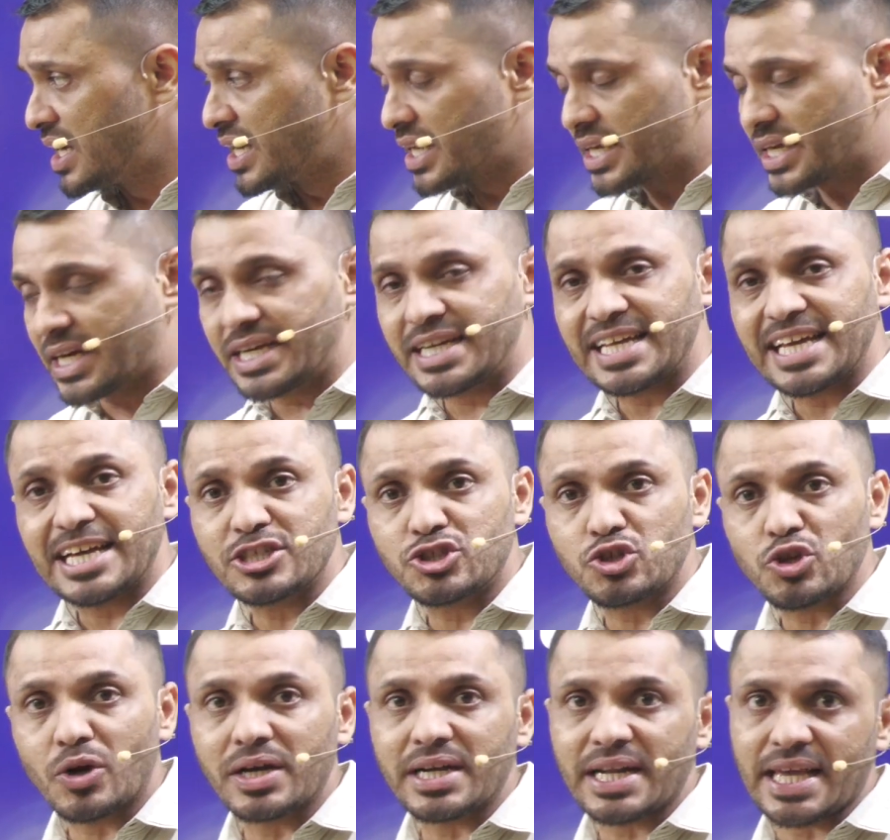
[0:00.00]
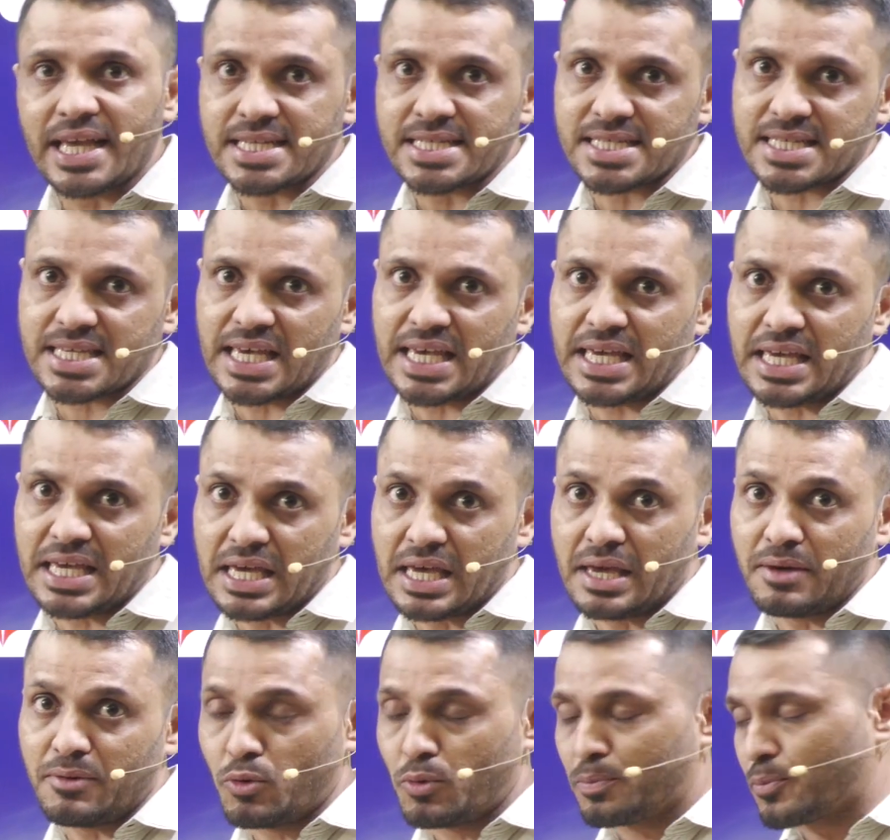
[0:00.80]
India joined
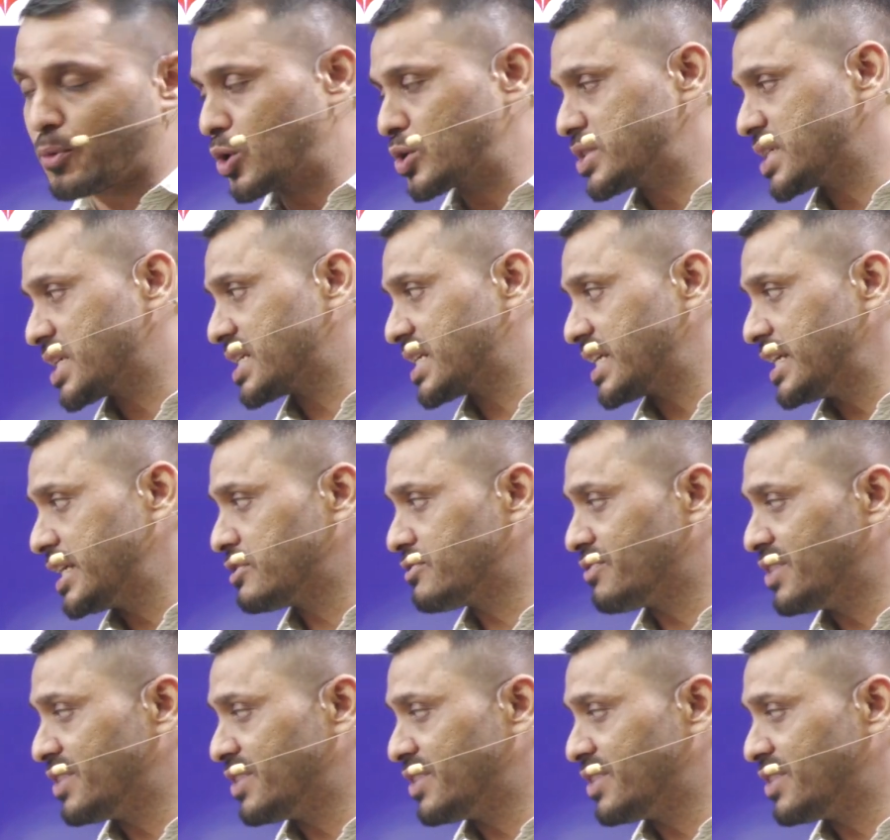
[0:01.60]
SKAO project in